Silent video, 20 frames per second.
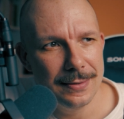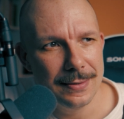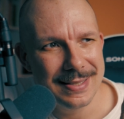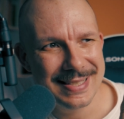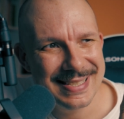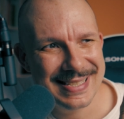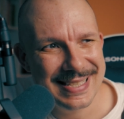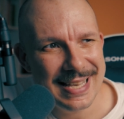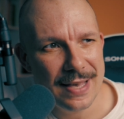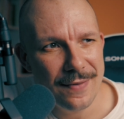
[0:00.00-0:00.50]

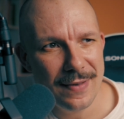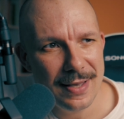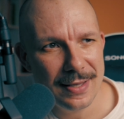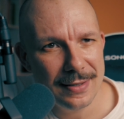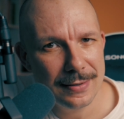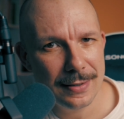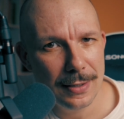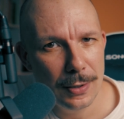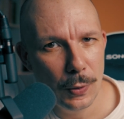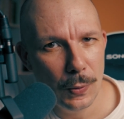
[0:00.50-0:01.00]

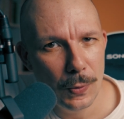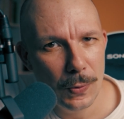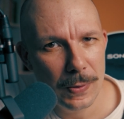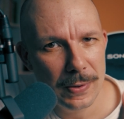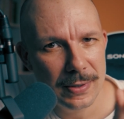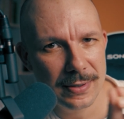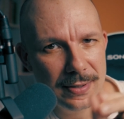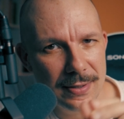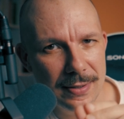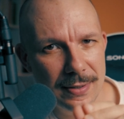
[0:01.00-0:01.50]
7th
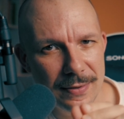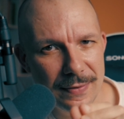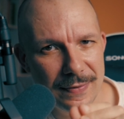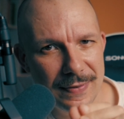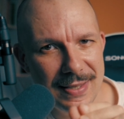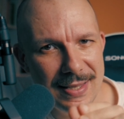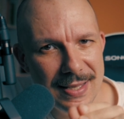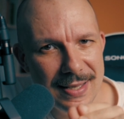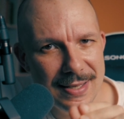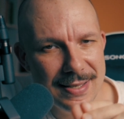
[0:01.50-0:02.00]
Lord,
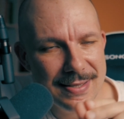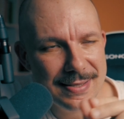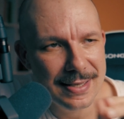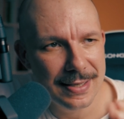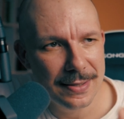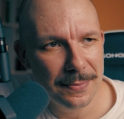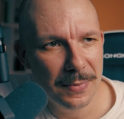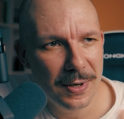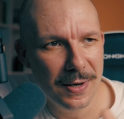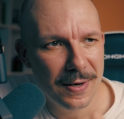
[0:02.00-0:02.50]
Venus
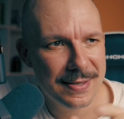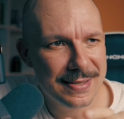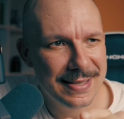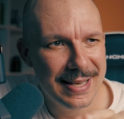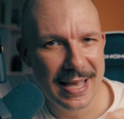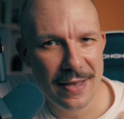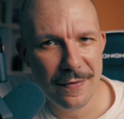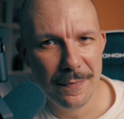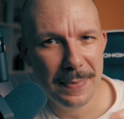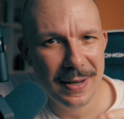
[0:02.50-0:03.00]
and Mars,
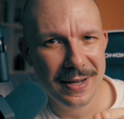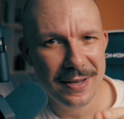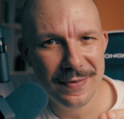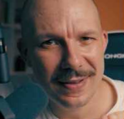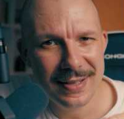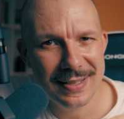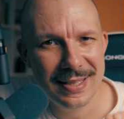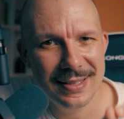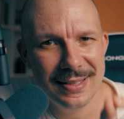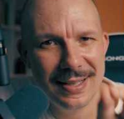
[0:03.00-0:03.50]
they have
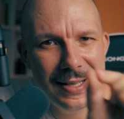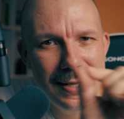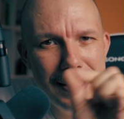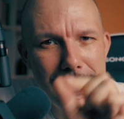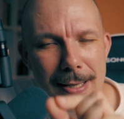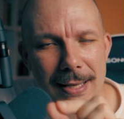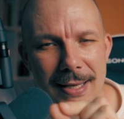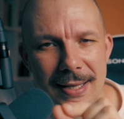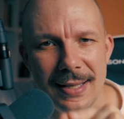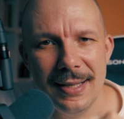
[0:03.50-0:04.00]
parivartana.
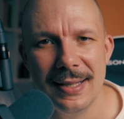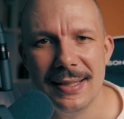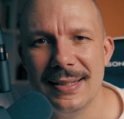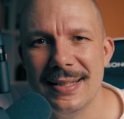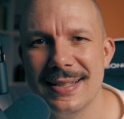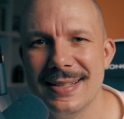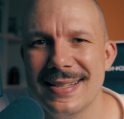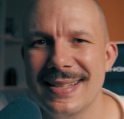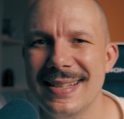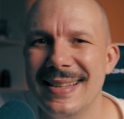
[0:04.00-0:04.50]

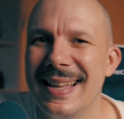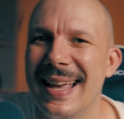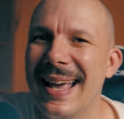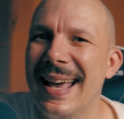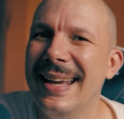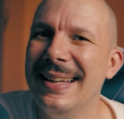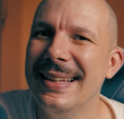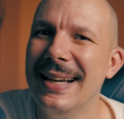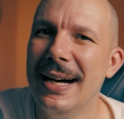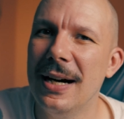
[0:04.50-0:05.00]
This is in the
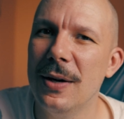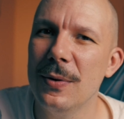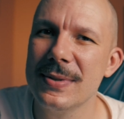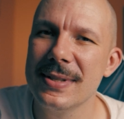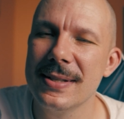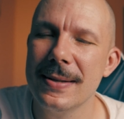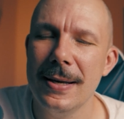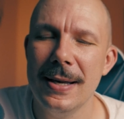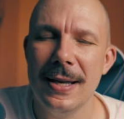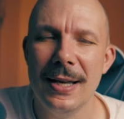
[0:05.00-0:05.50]
8th
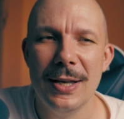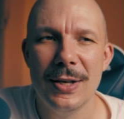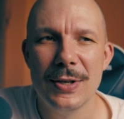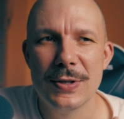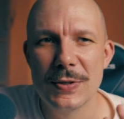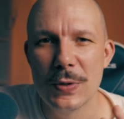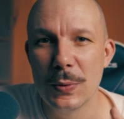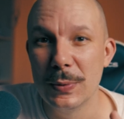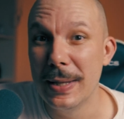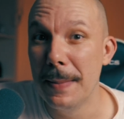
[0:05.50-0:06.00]
house.
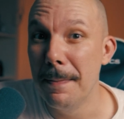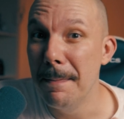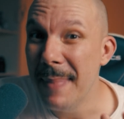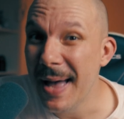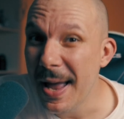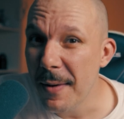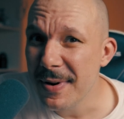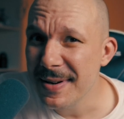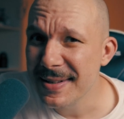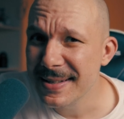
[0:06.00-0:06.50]
So the
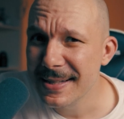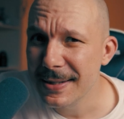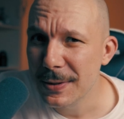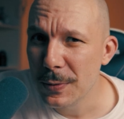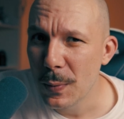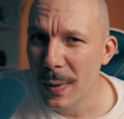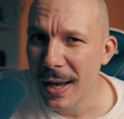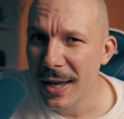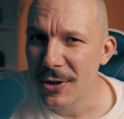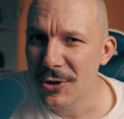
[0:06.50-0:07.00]
marriage
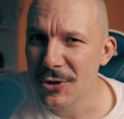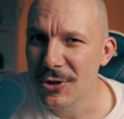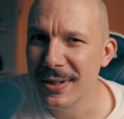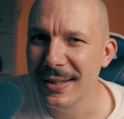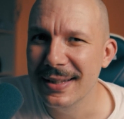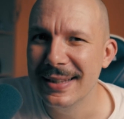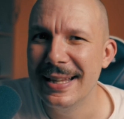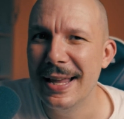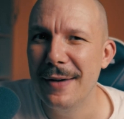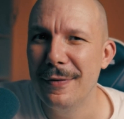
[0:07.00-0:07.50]

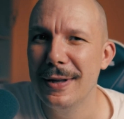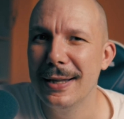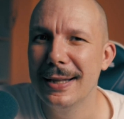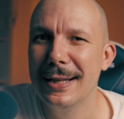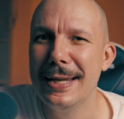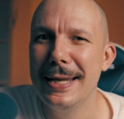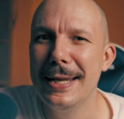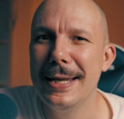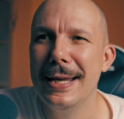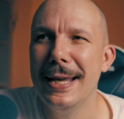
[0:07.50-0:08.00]
situation
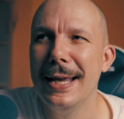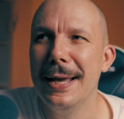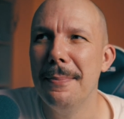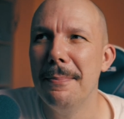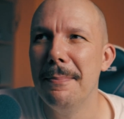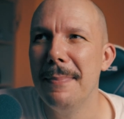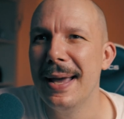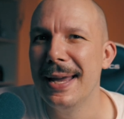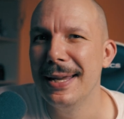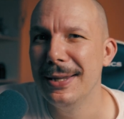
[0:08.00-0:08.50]
definitely
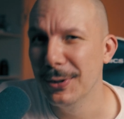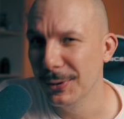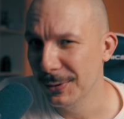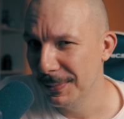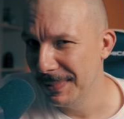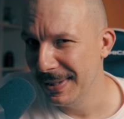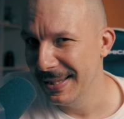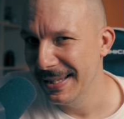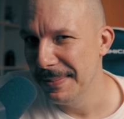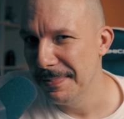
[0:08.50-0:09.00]
may
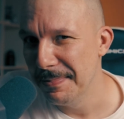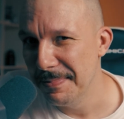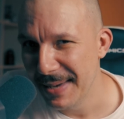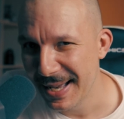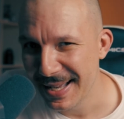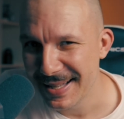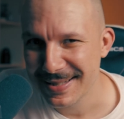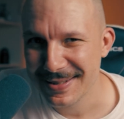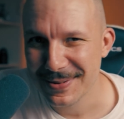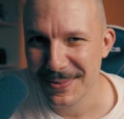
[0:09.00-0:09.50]
not be the
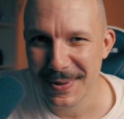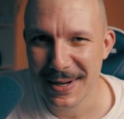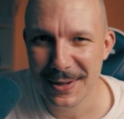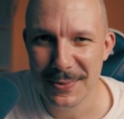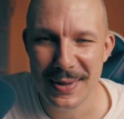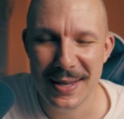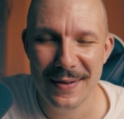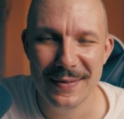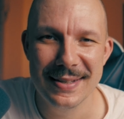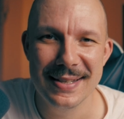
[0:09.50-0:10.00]
best, right?
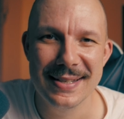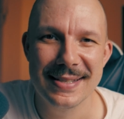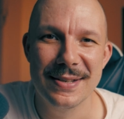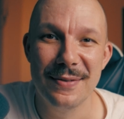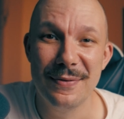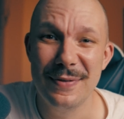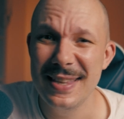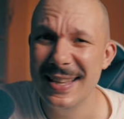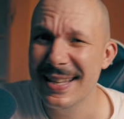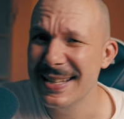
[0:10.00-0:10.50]
We have this
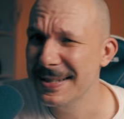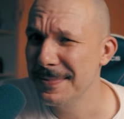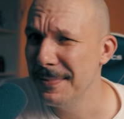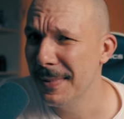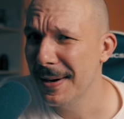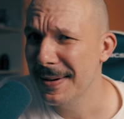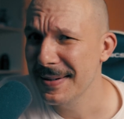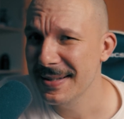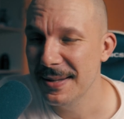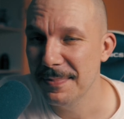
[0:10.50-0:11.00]
Venus,
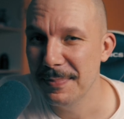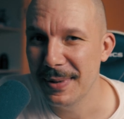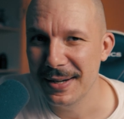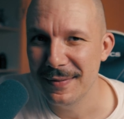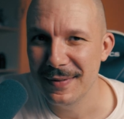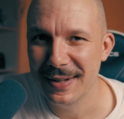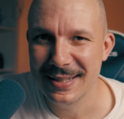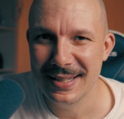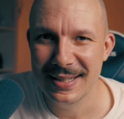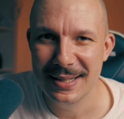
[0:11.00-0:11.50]
Mars, and
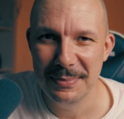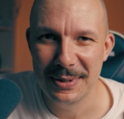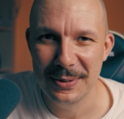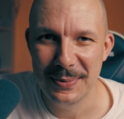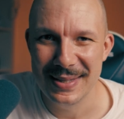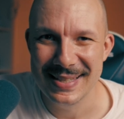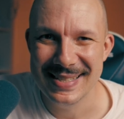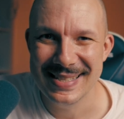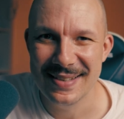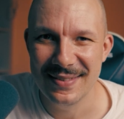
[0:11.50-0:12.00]
parivartana
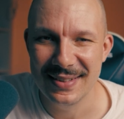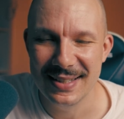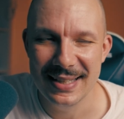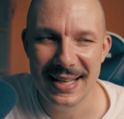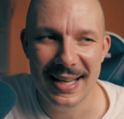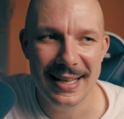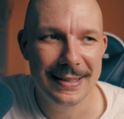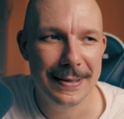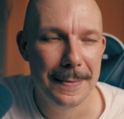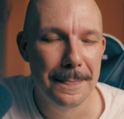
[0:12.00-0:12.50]
between 7 and
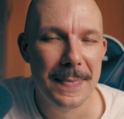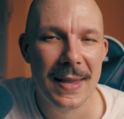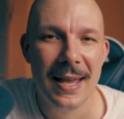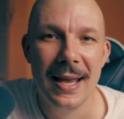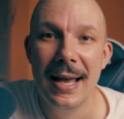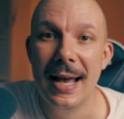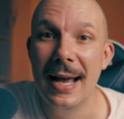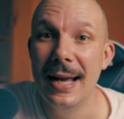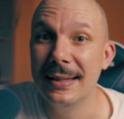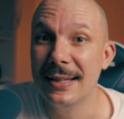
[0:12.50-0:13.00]
8.
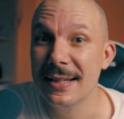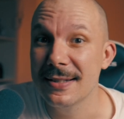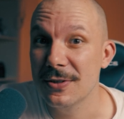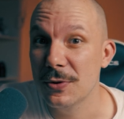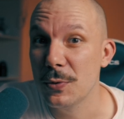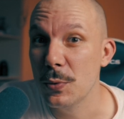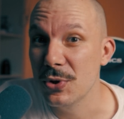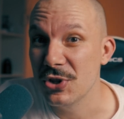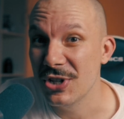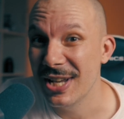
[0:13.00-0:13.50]
And that's
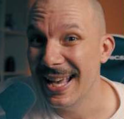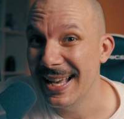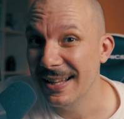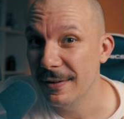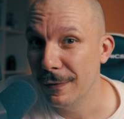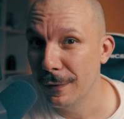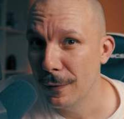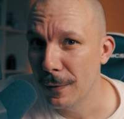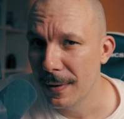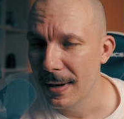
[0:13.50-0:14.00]
true. She had
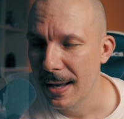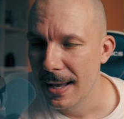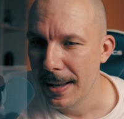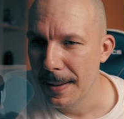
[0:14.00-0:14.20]
4